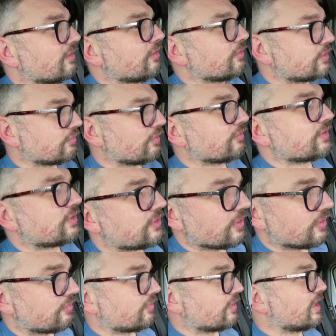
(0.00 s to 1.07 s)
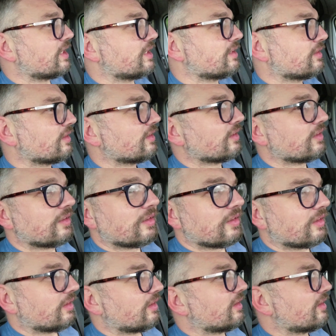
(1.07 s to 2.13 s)
loads of other stuff in,
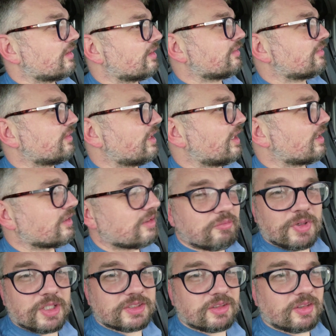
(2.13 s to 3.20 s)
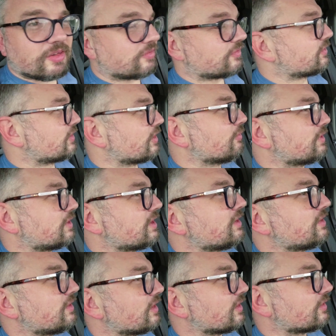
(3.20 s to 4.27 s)
yeah, it makes life so much
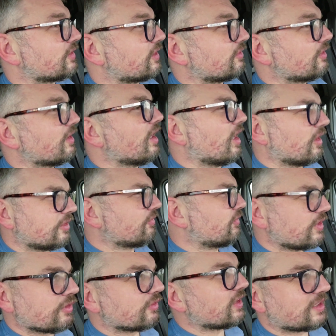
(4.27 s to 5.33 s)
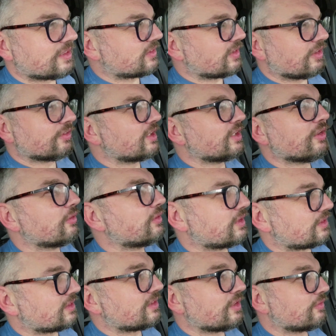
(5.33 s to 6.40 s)
easier. So I don't think you'll necessarily
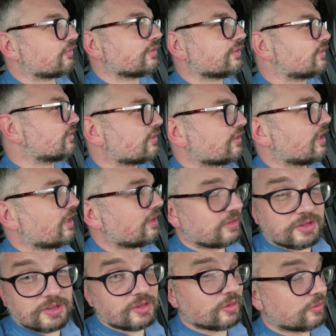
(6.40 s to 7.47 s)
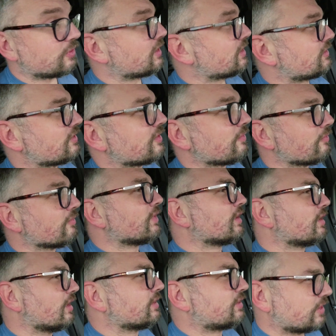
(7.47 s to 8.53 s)
notice a difference at the unit.
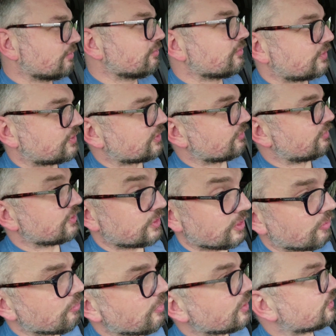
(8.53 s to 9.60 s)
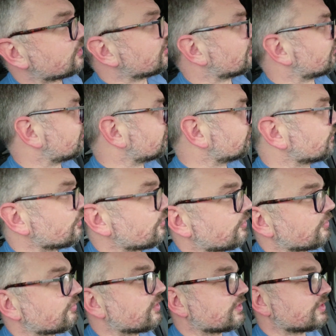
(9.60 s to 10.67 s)
Some stuff has gone mostly off the
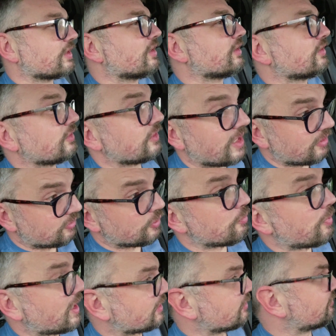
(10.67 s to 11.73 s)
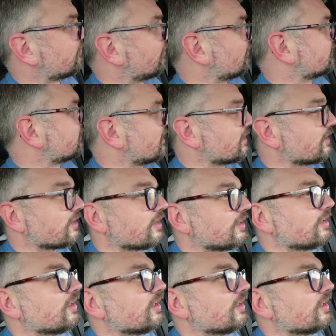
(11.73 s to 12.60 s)
roof of the Sana and out the back of Vauxhall,